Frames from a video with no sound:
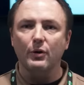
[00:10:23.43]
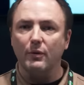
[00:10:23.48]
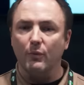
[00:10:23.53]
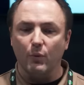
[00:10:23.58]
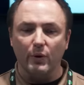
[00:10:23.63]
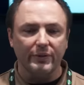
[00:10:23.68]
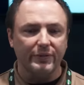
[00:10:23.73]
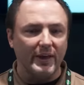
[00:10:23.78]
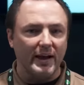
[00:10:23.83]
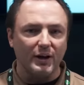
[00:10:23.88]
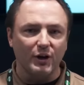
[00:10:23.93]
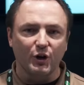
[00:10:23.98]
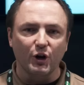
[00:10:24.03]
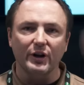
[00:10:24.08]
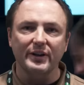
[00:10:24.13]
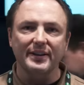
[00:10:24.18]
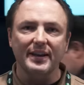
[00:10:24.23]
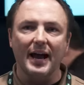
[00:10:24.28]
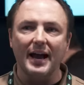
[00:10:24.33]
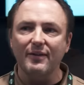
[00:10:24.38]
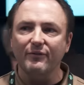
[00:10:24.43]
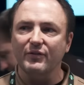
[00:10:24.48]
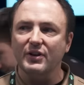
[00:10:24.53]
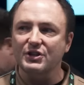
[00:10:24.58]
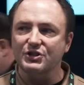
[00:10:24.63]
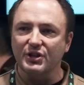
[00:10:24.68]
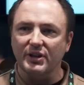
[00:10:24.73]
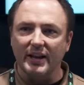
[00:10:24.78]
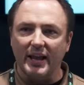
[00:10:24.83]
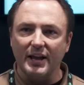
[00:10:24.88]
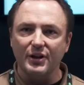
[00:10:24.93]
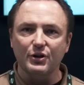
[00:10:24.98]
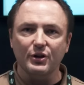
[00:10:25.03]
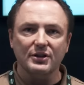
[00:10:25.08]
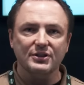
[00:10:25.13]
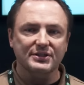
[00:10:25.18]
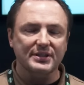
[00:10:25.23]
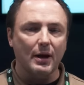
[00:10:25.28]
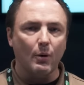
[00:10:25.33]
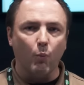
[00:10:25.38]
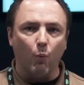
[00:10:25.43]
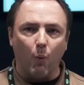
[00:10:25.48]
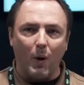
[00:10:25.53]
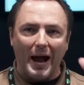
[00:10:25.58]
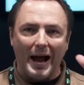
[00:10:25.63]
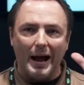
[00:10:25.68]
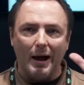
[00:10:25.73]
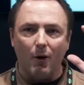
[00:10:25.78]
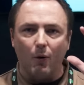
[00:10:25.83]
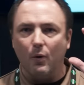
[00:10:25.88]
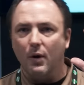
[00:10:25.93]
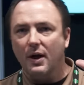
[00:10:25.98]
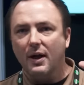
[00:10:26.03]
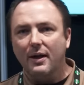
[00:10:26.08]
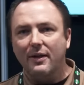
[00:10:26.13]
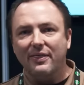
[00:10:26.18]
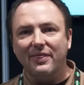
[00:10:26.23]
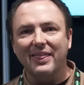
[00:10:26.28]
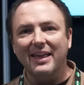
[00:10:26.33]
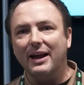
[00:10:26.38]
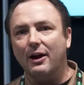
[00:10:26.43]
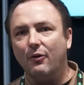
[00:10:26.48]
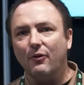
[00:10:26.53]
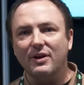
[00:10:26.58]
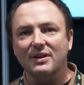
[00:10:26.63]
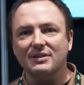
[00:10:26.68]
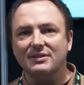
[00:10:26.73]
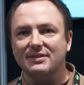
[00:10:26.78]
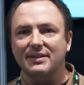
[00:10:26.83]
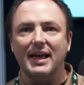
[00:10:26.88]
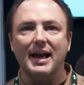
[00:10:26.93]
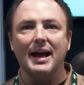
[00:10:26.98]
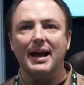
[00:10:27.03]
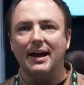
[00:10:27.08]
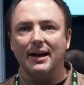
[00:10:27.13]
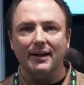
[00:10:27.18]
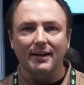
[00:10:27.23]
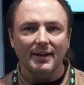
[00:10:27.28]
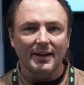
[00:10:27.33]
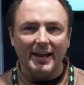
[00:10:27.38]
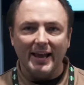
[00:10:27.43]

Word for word: with that good night vision and you can say, wow, there is that